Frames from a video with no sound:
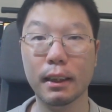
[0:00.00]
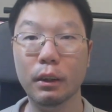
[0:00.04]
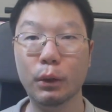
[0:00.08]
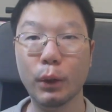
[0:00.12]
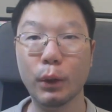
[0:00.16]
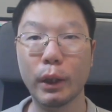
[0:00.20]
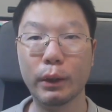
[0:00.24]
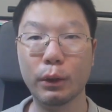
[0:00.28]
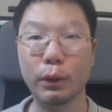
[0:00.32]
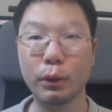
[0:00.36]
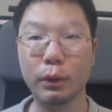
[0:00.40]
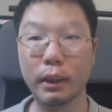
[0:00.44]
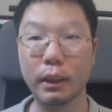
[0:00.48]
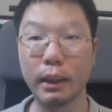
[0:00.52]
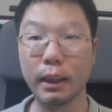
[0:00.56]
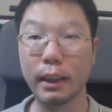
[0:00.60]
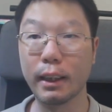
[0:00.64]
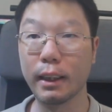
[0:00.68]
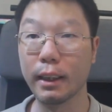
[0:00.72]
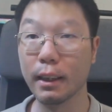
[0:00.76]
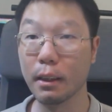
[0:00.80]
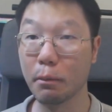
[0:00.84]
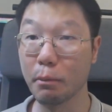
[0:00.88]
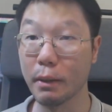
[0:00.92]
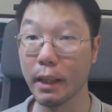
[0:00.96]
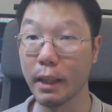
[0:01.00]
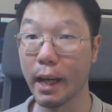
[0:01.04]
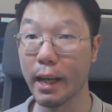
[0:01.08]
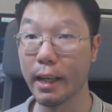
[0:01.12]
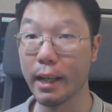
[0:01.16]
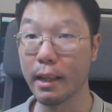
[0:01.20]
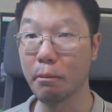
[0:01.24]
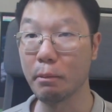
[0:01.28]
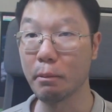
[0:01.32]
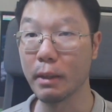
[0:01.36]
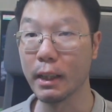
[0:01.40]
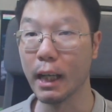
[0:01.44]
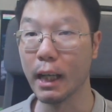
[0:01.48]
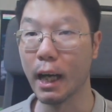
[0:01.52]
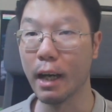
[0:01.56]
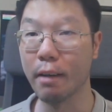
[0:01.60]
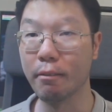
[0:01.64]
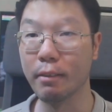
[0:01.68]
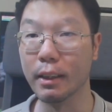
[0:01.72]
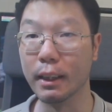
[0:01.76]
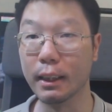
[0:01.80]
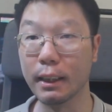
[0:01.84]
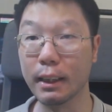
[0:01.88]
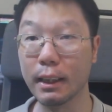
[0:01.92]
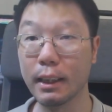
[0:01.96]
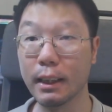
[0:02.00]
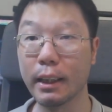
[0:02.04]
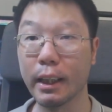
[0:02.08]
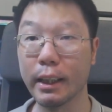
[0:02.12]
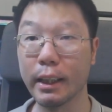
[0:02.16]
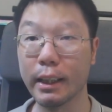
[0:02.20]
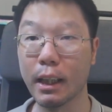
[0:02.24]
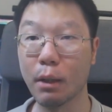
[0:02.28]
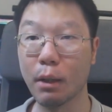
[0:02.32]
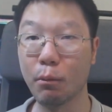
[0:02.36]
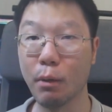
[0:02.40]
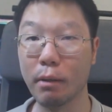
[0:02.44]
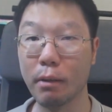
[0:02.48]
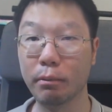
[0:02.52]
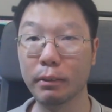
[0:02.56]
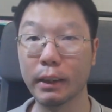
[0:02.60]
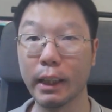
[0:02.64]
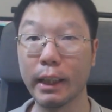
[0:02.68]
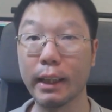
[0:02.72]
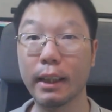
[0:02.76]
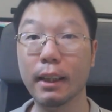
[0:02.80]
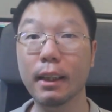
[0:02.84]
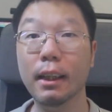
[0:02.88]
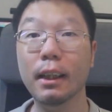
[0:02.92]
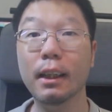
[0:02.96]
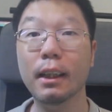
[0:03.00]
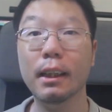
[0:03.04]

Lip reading: So as you see here behind me, I have the Tanah website.